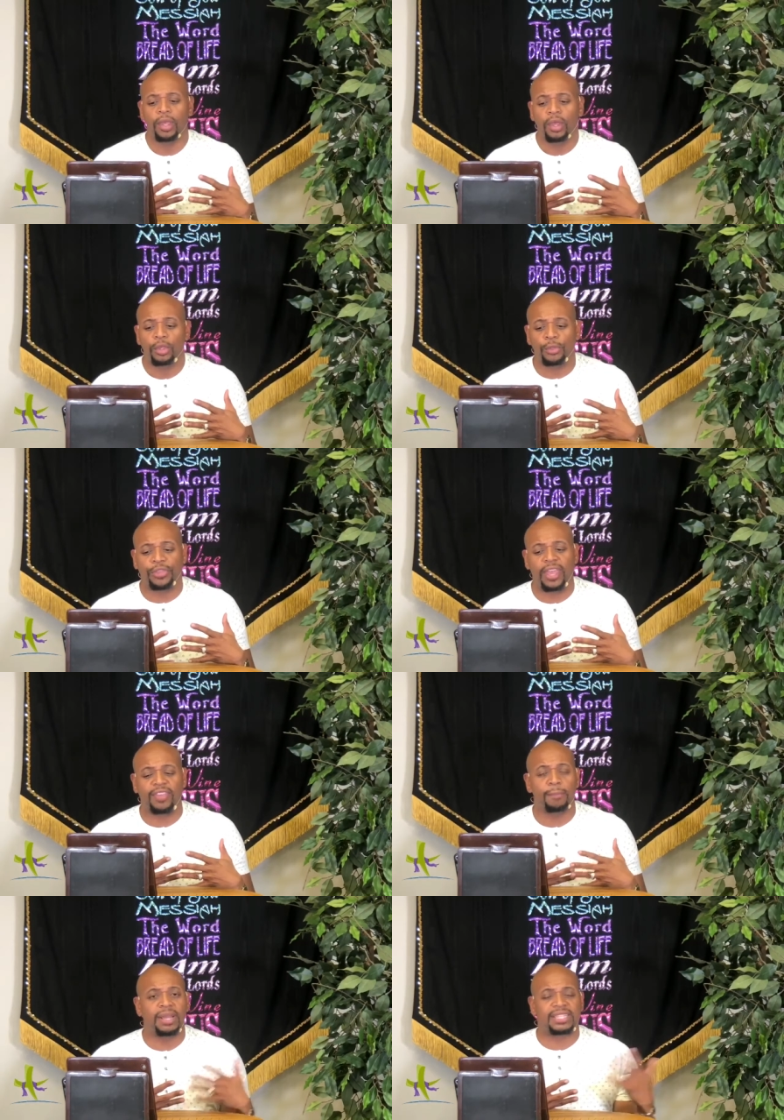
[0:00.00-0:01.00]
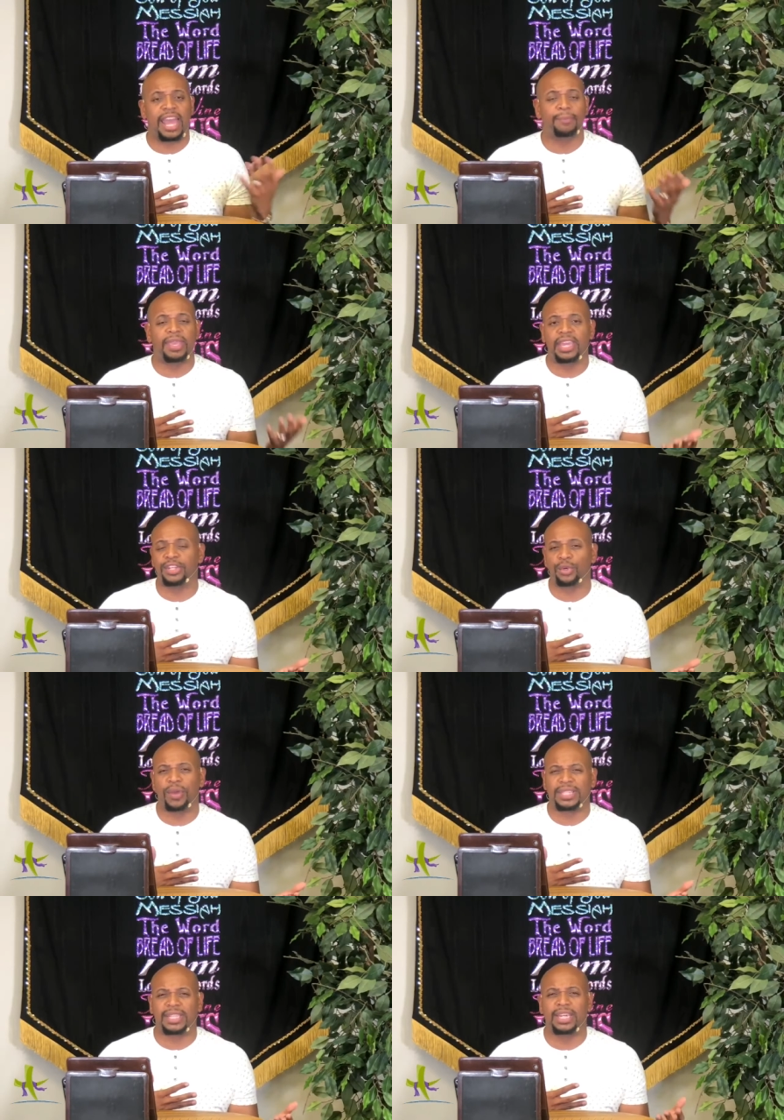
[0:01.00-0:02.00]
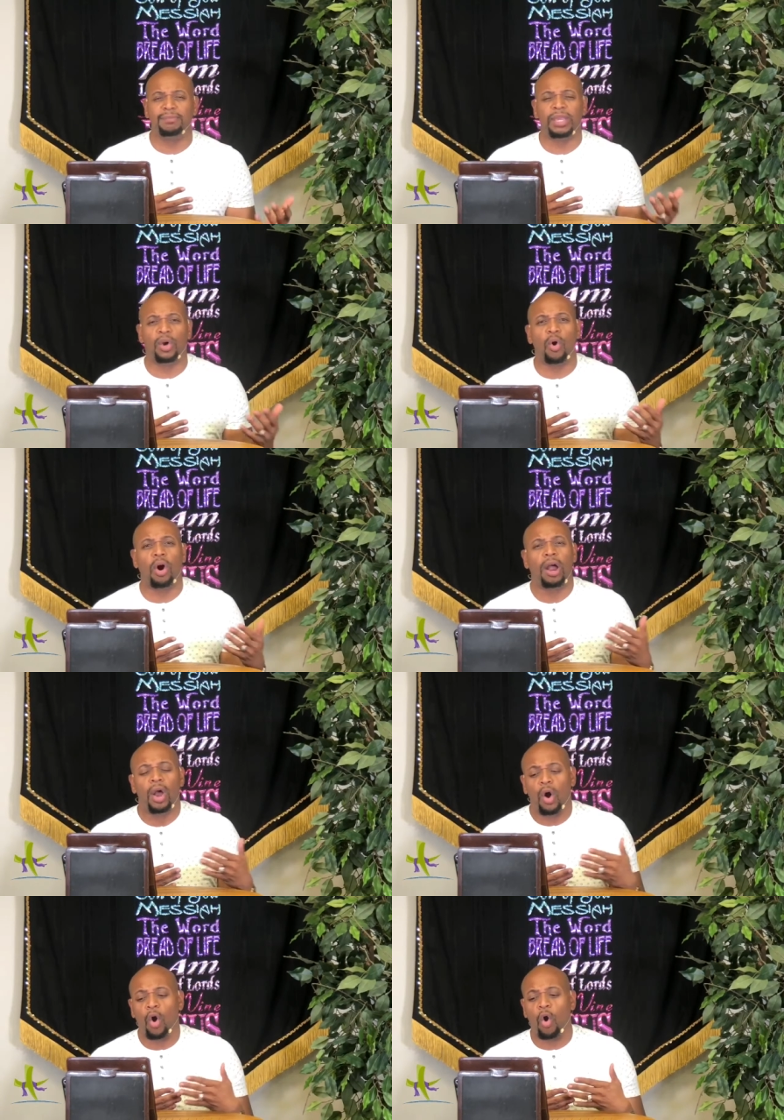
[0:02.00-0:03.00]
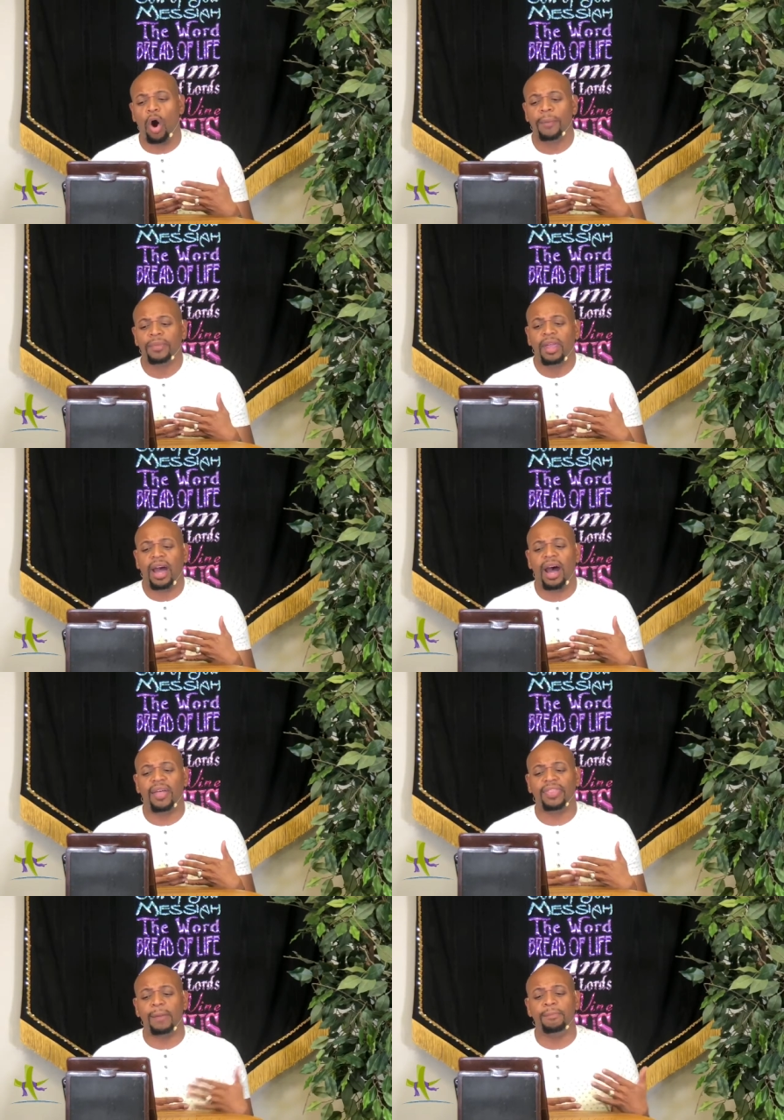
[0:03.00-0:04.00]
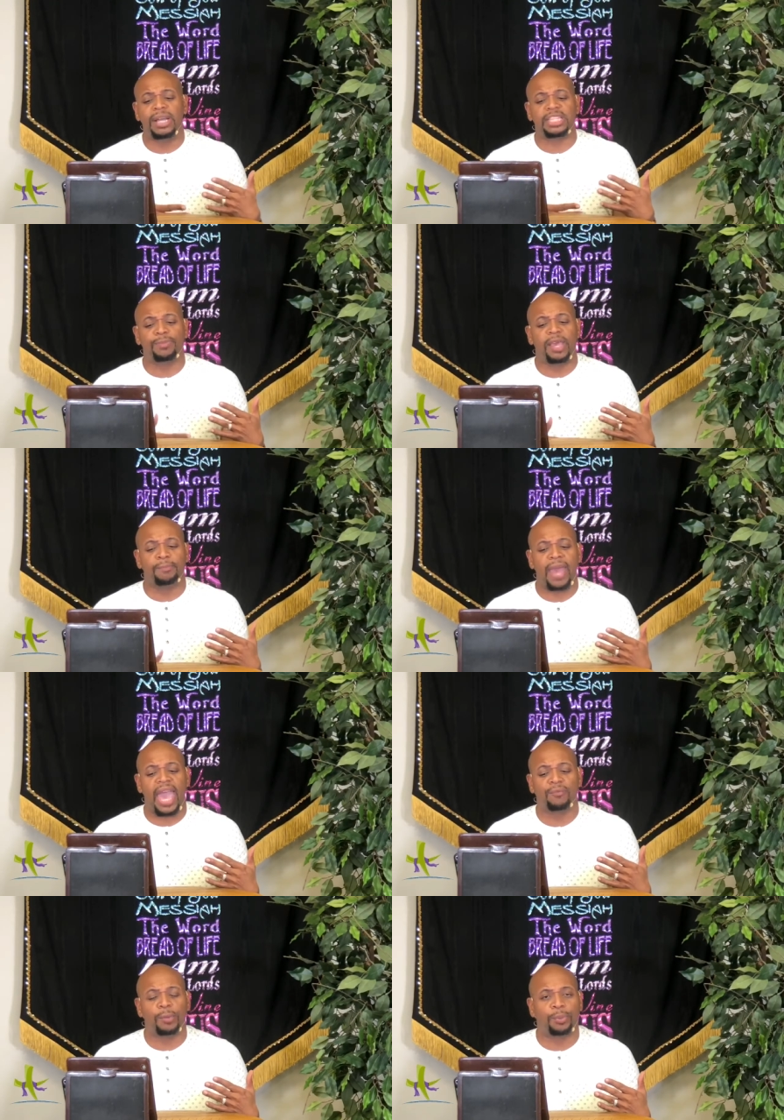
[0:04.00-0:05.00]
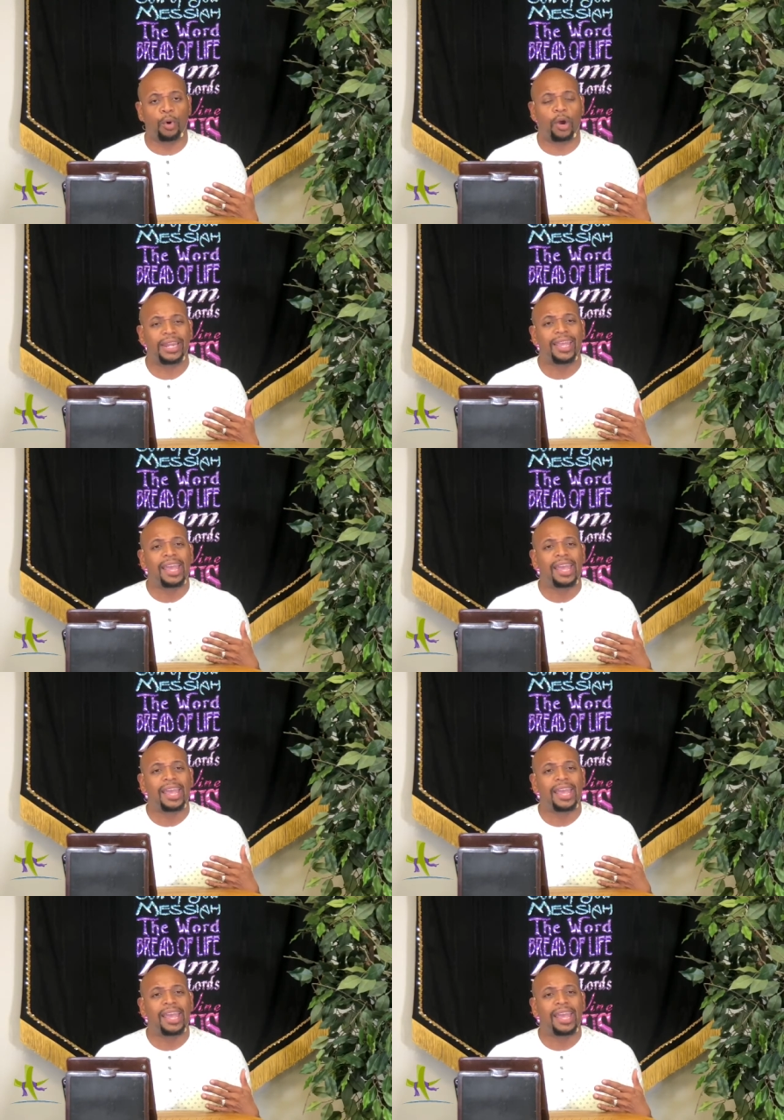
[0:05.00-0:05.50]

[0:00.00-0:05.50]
You think they must not be interested in me, or or uh, that must be a bad report.